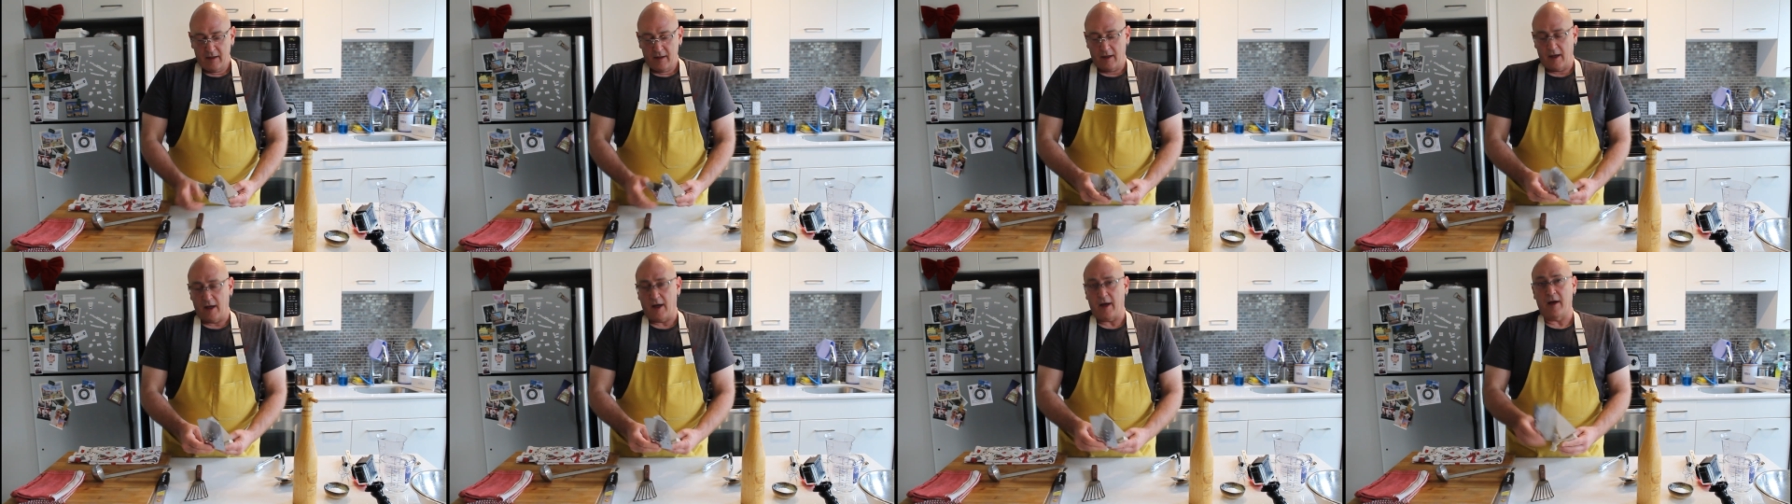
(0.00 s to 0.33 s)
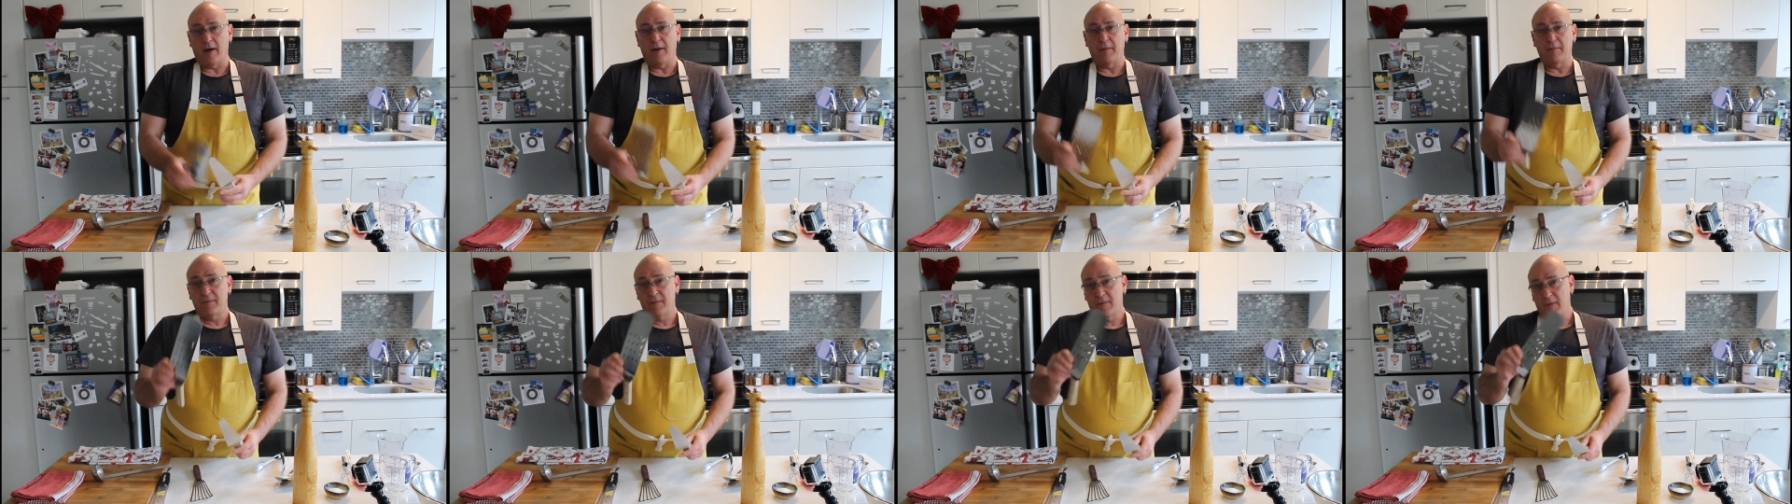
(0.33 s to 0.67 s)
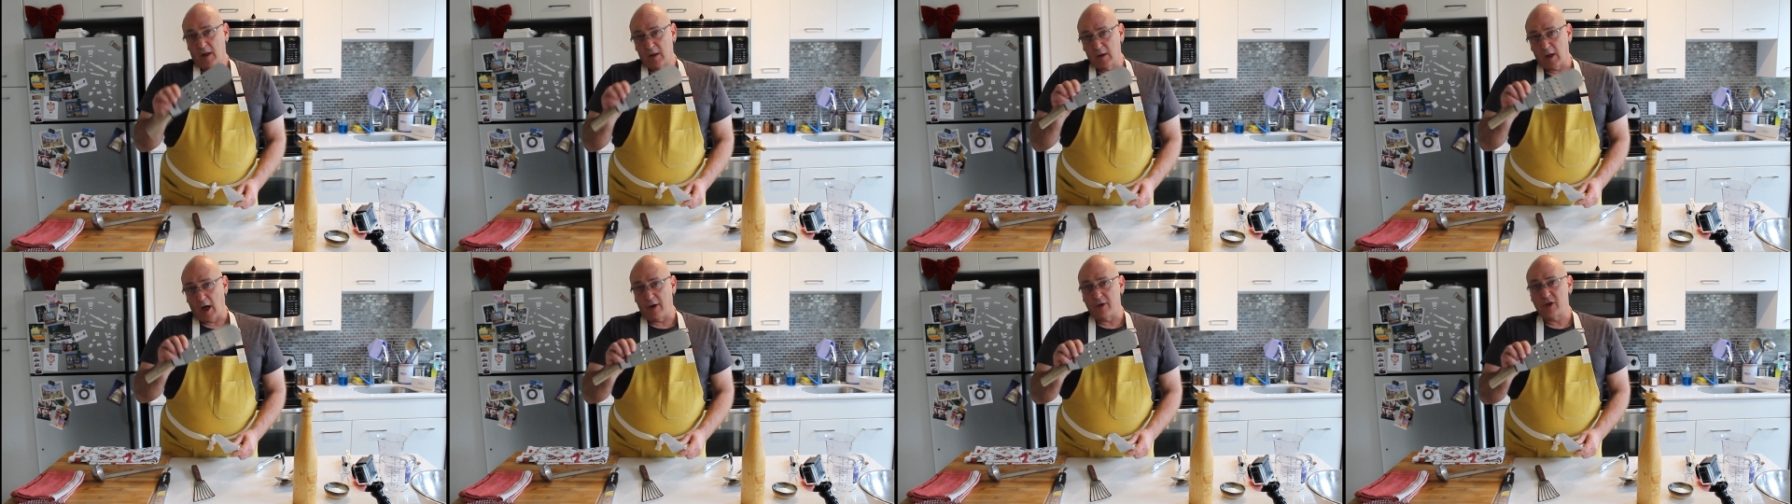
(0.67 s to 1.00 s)
Uh,
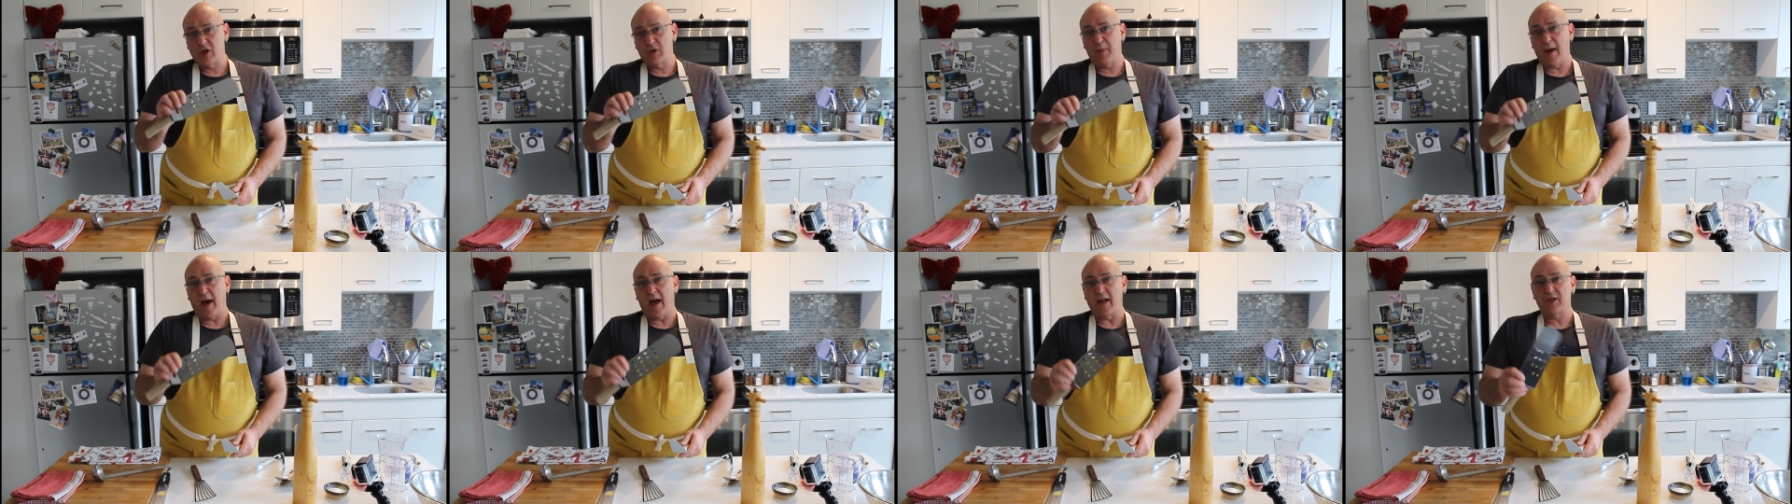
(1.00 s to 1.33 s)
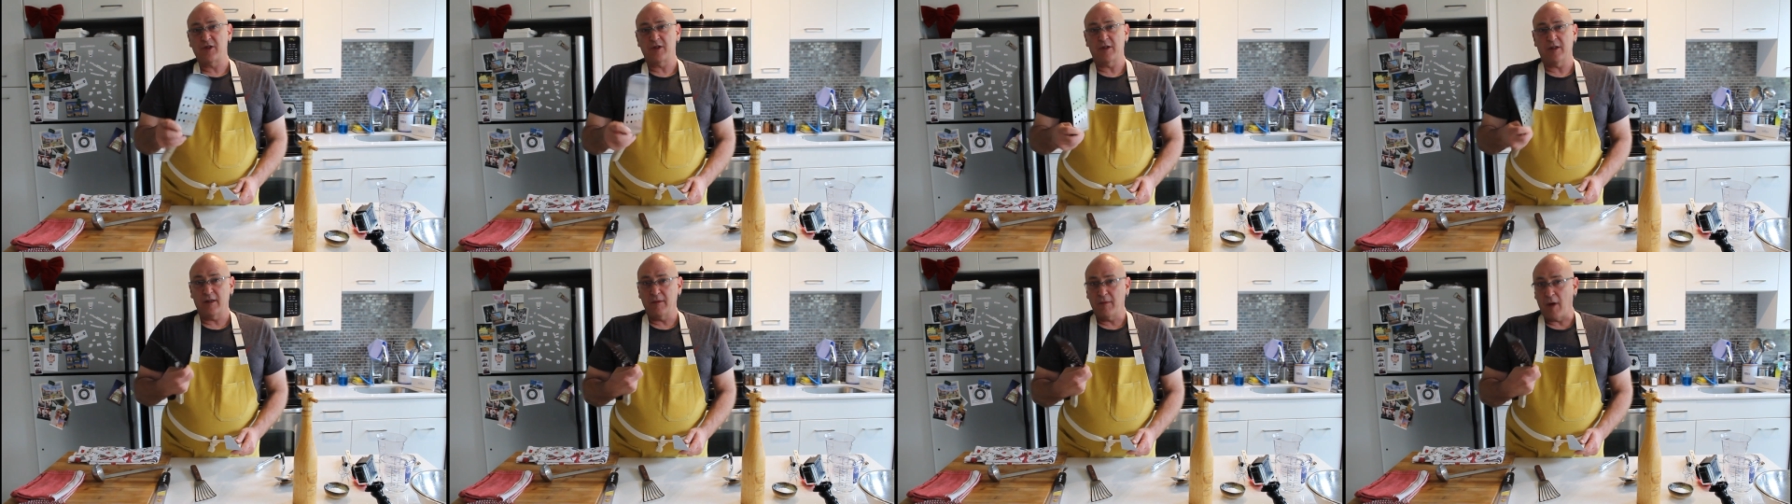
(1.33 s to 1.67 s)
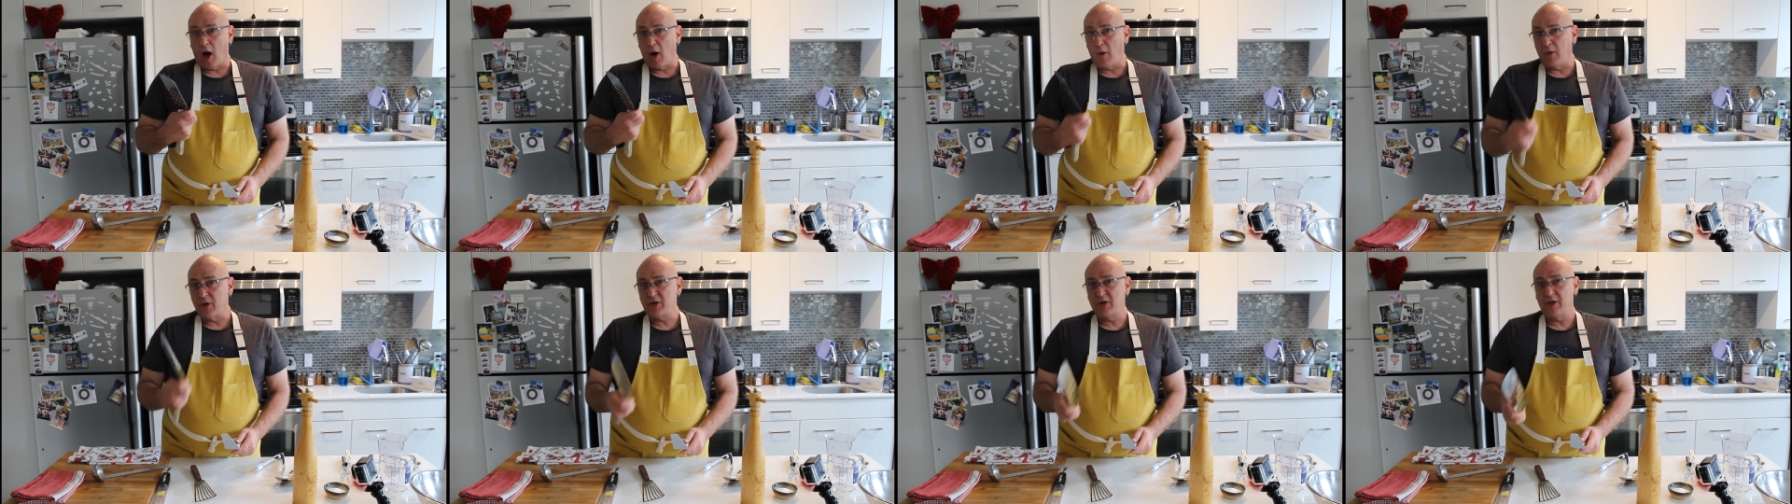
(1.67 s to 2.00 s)
a large spatula,
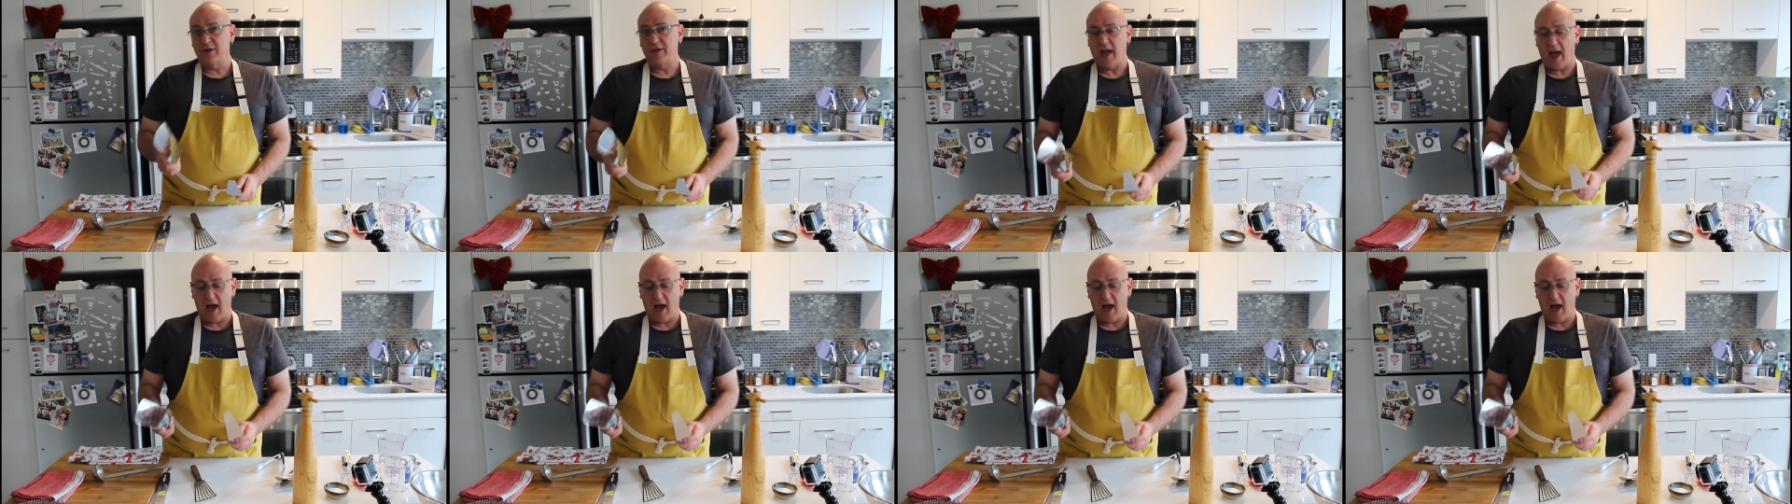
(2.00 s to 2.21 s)
always good